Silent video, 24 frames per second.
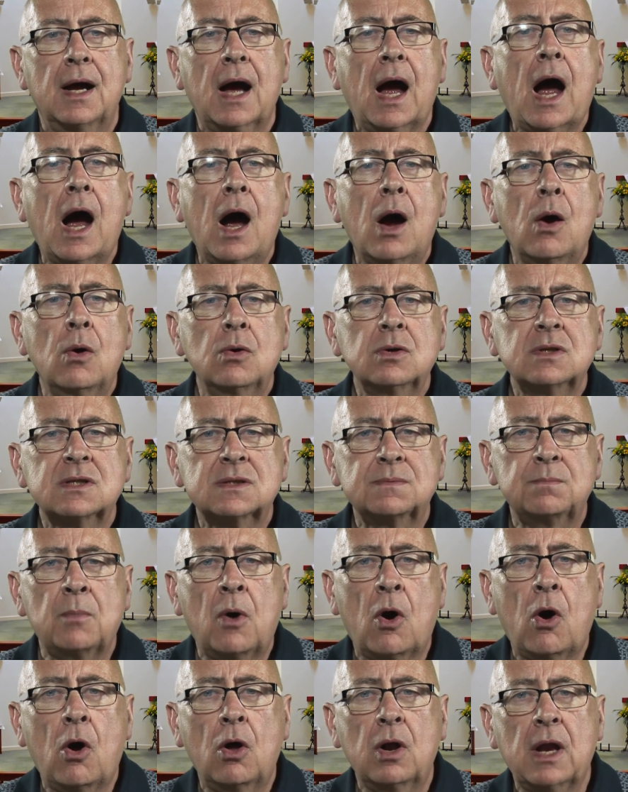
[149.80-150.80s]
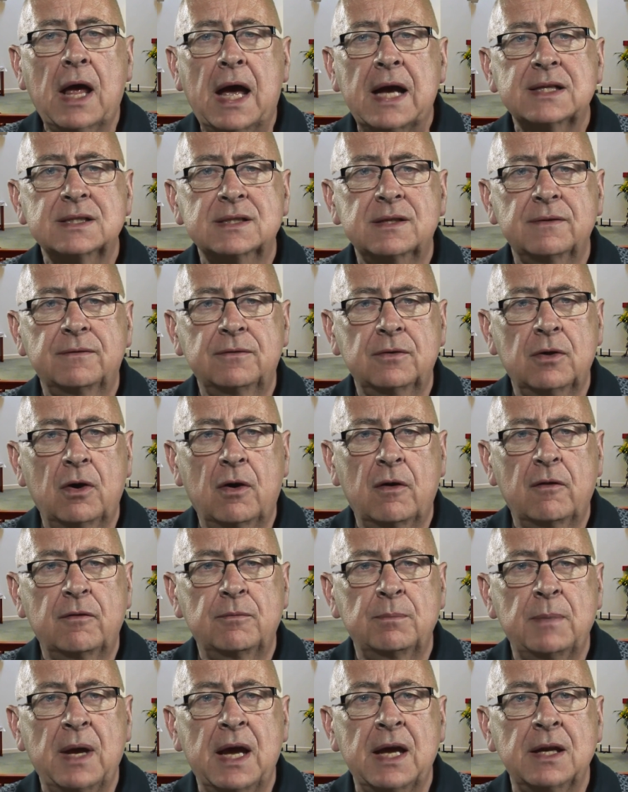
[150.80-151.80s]
Our small acts of
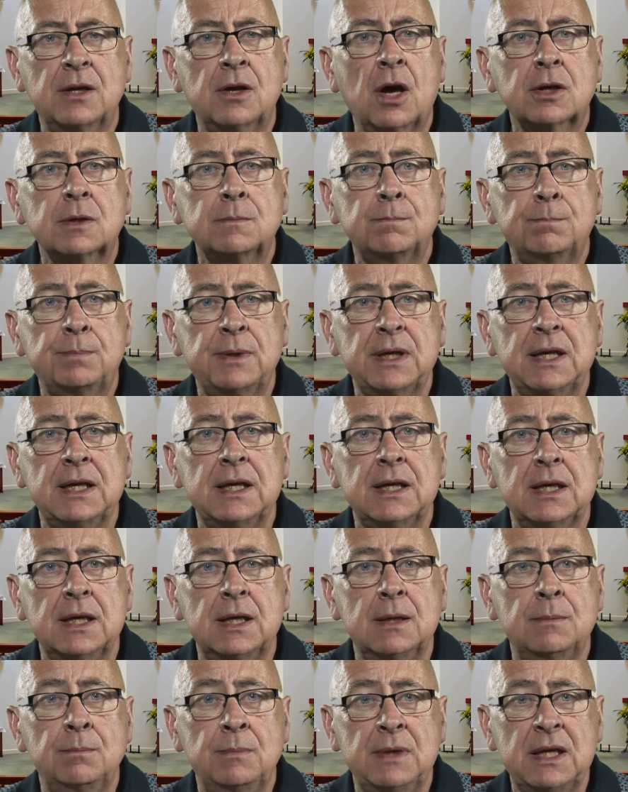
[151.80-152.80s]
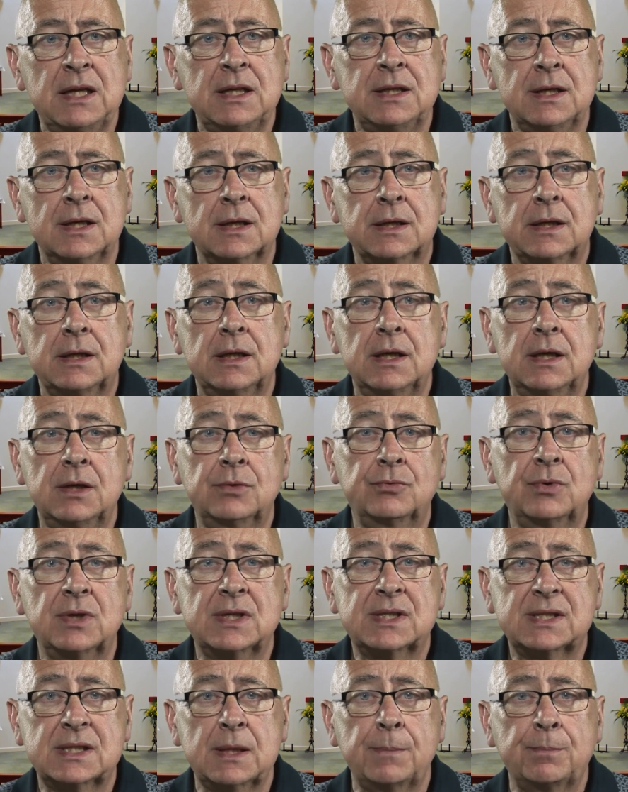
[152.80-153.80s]
love may not be immediately
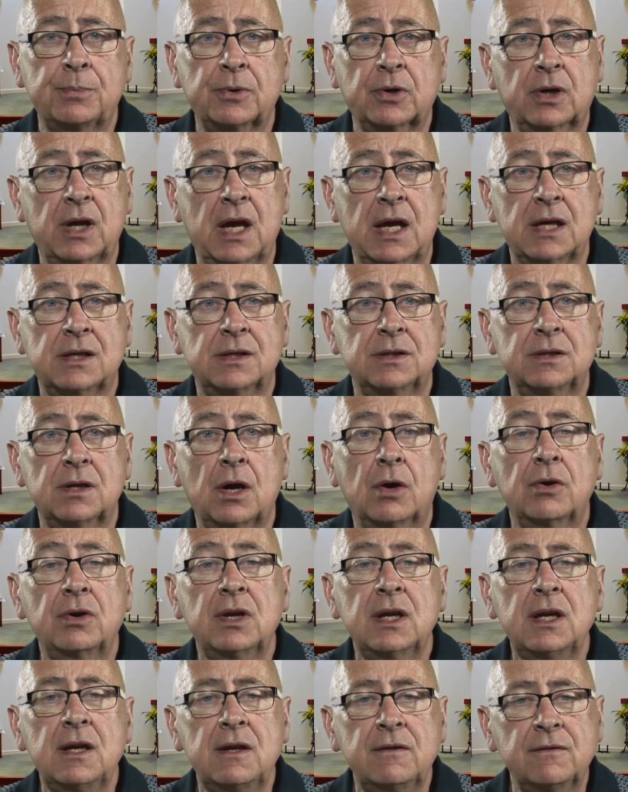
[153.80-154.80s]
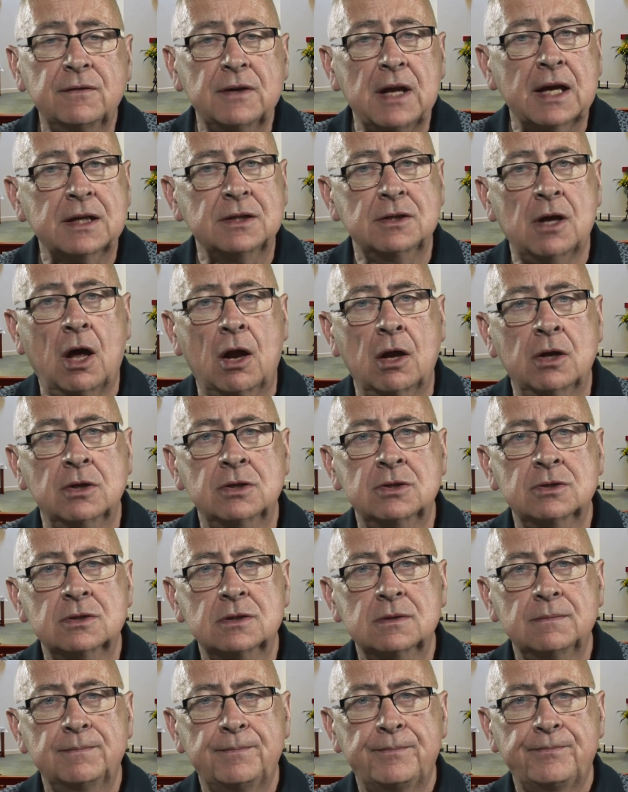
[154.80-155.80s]
reciprocated or even
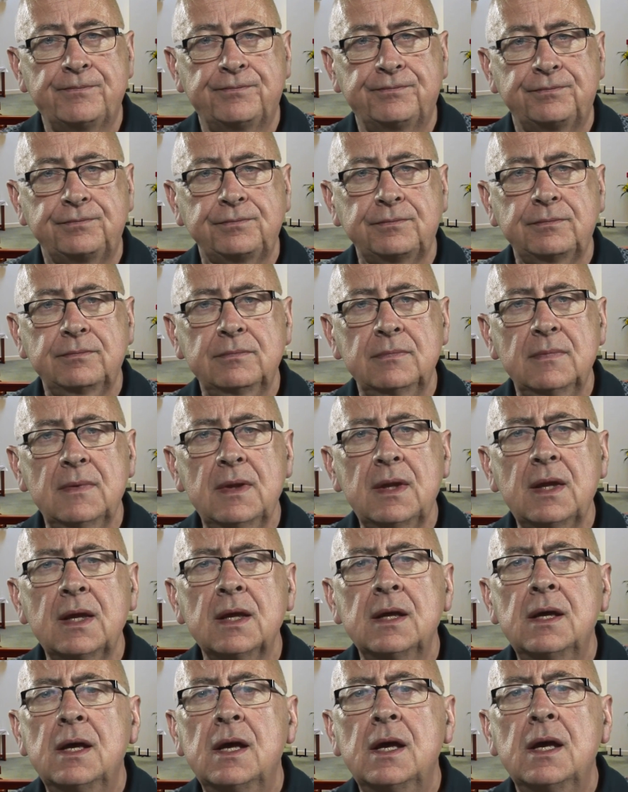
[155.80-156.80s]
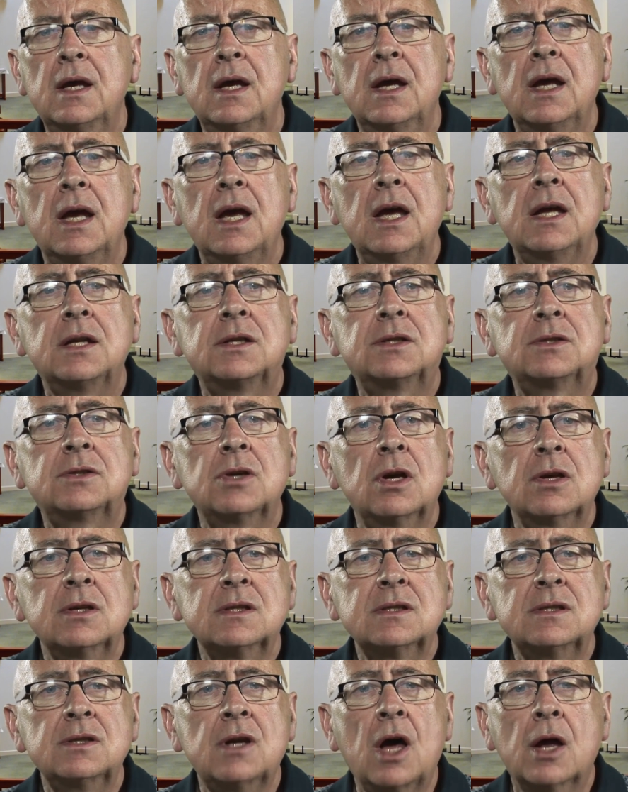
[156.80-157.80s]
acknowledged. It
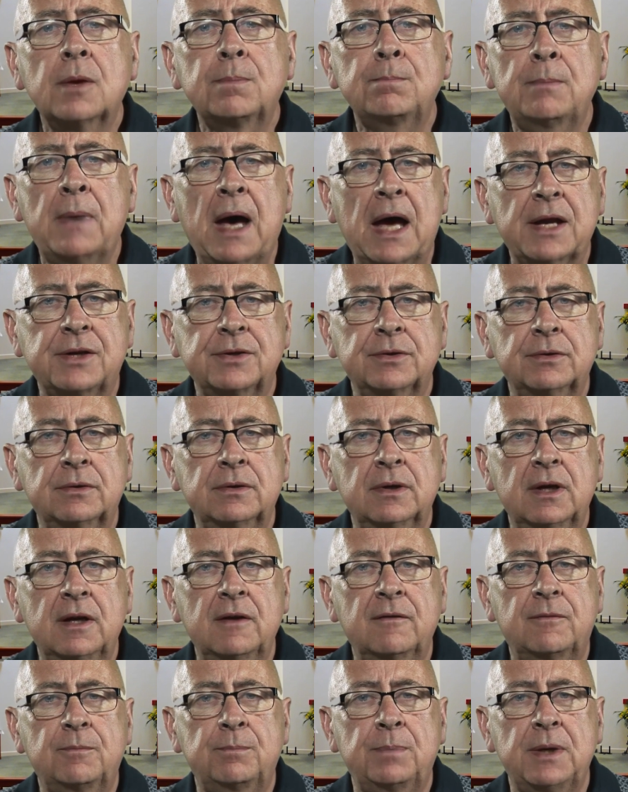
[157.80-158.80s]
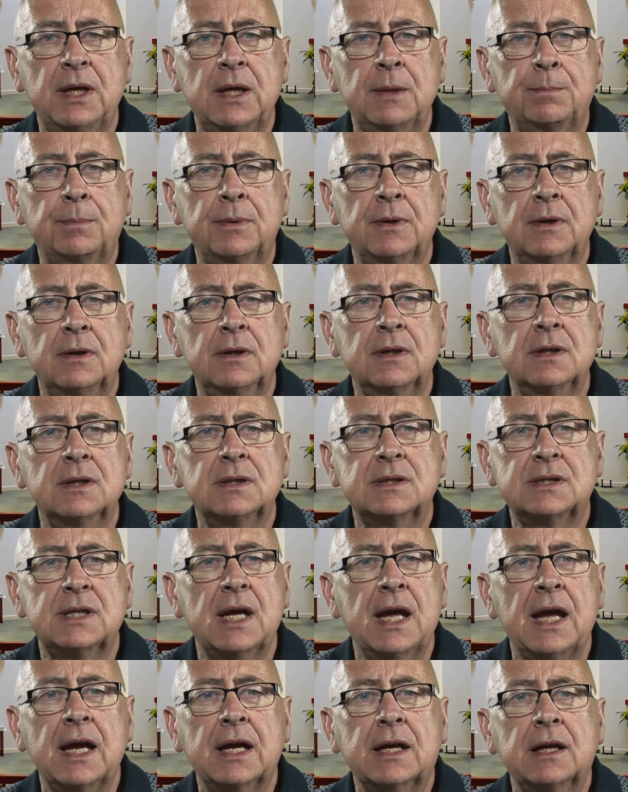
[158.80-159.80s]
does not matter if people
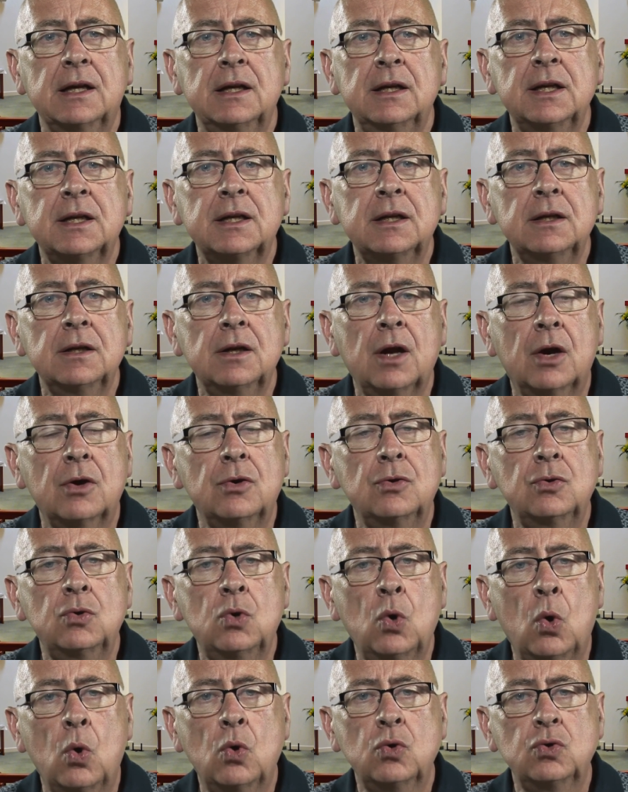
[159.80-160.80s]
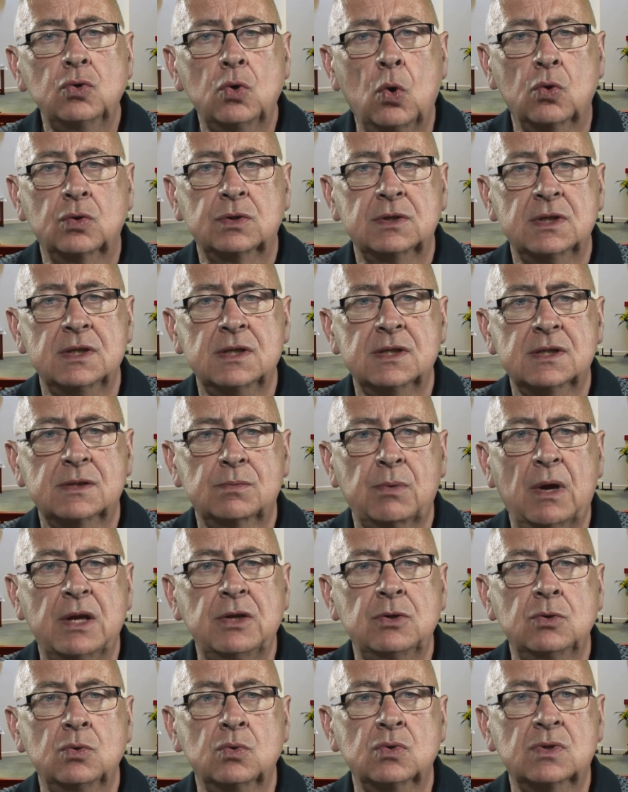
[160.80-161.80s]
take little or no notice
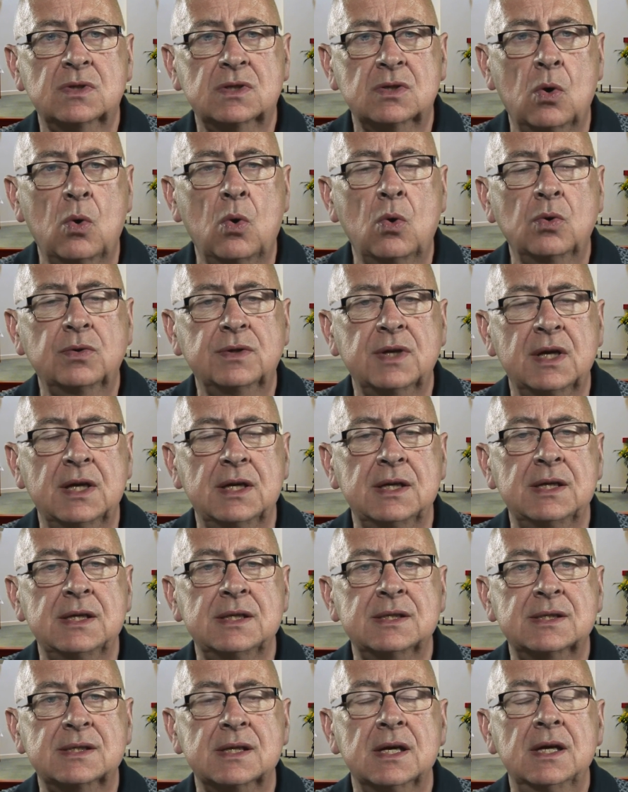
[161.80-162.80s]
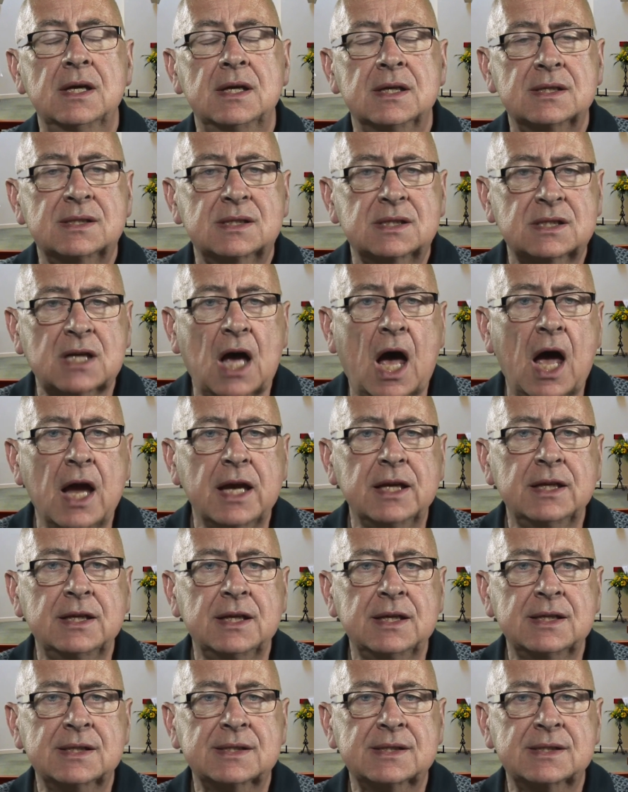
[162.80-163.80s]
when you sow these
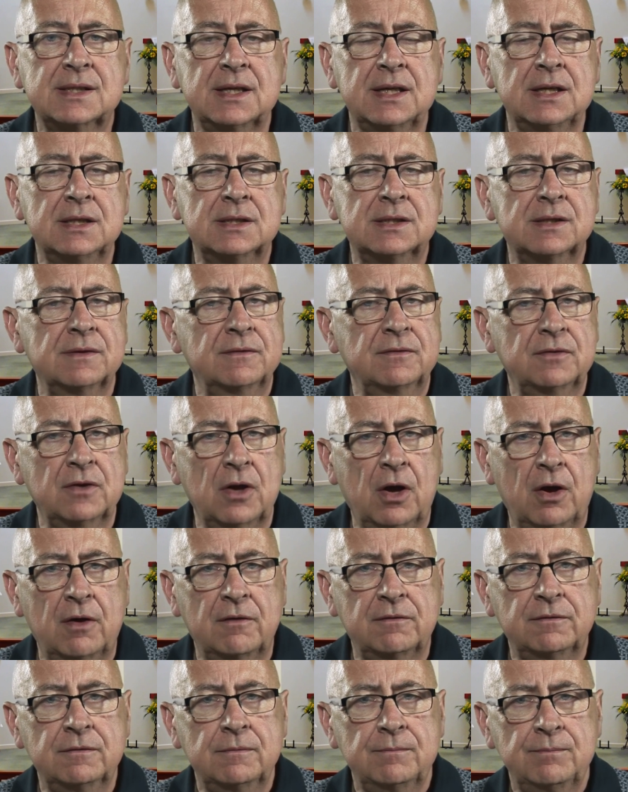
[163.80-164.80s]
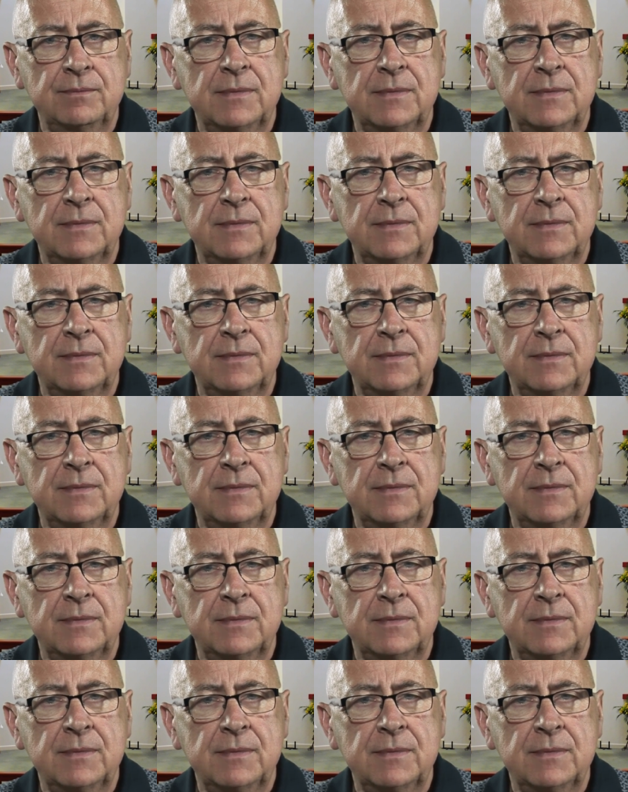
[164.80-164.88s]
tiny seeds of love.